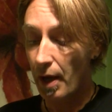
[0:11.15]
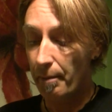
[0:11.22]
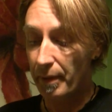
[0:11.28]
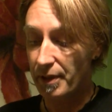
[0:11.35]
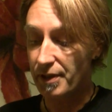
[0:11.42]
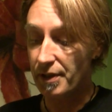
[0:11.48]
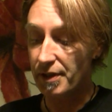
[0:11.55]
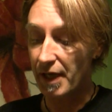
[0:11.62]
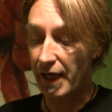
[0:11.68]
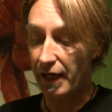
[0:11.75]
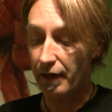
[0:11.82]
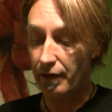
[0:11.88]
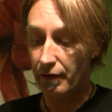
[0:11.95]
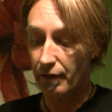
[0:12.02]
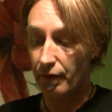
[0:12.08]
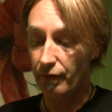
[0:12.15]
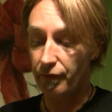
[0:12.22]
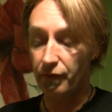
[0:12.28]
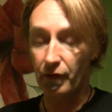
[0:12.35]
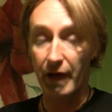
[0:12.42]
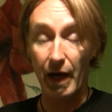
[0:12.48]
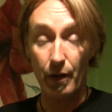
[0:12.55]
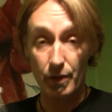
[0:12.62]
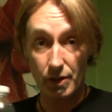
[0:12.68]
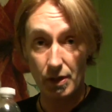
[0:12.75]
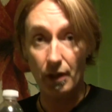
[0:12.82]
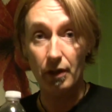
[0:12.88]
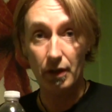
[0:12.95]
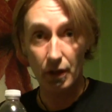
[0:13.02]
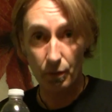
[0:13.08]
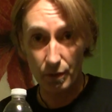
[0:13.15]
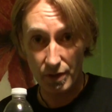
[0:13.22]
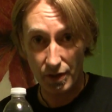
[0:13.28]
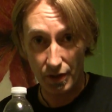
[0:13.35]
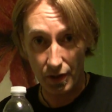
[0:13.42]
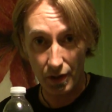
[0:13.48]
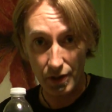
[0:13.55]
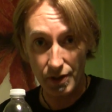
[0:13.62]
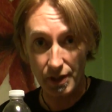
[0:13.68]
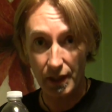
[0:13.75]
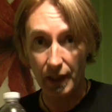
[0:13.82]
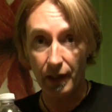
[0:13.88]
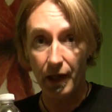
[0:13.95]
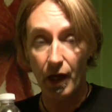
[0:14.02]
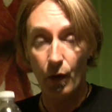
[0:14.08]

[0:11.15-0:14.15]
But today, for our son who was thirsty,